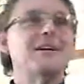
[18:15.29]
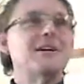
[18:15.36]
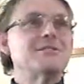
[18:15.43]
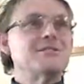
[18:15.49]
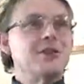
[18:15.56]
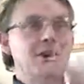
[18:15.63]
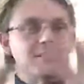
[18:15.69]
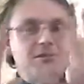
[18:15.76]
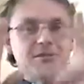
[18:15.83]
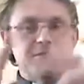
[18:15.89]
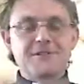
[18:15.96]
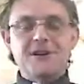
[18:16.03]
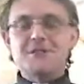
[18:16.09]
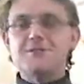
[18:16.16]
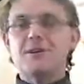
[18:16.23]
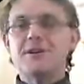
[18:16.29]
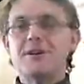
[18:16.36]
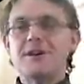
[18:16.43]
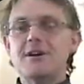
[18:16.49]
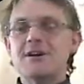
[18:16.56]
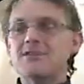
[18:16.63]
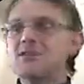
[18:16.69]
And I typed into Facebook,
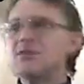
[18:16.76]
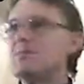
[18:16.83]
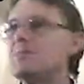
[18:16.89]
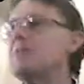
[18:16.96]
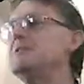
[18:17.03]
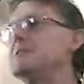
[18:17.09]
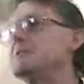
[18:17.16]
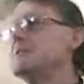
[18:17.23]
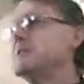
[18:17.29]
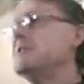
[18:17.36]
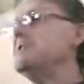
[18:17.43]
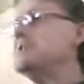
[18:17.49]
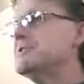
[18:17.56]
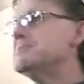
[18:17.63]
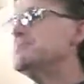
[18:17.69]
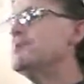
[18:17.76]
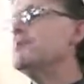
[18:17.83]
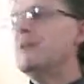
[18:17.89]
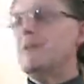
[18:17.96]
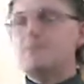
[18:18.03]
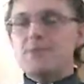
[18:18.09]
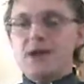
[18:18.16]
just been to see this
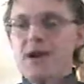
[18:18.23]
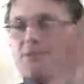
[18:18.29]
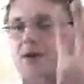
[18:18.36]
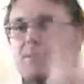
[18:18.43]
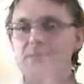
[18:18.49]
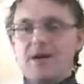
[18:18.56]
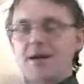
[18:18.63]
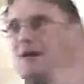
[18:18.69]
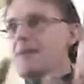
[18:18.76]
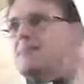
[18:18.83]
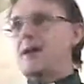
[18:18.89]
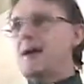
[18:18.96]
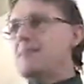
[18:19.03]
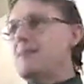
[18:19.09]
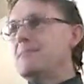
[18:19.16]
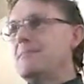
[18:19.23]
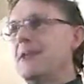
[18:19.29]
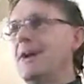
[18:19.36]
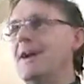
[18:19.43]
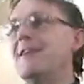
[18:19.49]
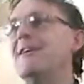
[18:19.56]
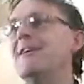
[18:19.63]
movie, blah, blah, blah, blah, blah, blah,
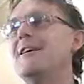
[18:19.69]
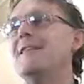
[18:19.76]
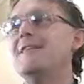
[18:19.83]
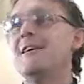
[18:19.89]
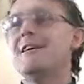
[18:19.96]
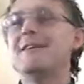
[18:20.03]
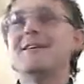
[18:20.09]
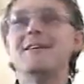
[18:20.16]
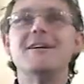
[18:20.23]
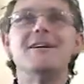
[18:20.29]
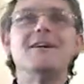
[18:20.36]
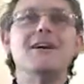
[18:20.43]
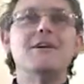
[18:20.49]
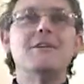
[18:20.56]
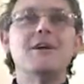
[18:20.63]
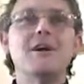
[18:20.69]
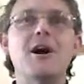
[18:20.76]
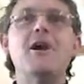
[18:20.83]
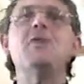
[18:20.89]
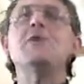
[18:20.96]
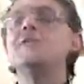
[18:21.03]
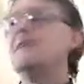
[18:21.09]
blah, kind of thing. And then a
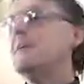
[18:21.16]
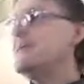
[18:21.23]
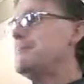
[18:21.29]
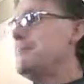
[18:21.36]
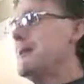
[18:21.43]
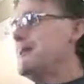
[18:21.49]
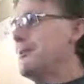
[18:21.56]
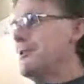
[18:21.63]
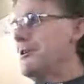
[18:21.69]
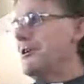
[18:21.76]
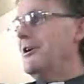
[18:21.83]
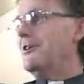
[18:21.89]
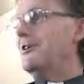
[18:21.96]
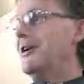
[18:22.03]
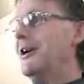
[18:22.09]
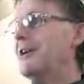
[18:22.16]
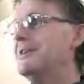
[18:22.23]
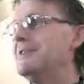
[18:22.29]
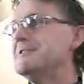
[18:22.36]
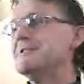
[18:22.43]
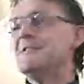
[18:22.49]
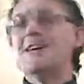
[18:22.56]
whole lot of other people got
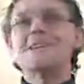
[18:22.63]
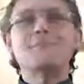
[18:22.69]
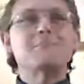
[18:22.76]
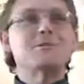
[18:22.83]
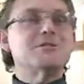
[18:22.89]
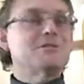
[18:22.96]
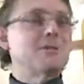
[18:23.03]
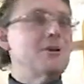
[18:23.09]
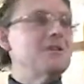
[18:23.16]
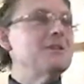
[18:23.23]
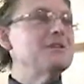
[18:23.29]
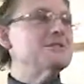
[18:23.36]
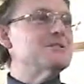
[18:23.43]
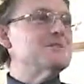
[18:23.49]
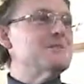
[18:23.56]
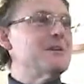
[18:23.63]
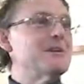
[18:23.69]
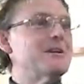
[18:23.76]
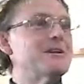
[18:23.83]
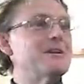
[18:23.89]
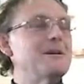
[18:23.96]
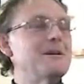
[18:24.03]
online and started responding to me.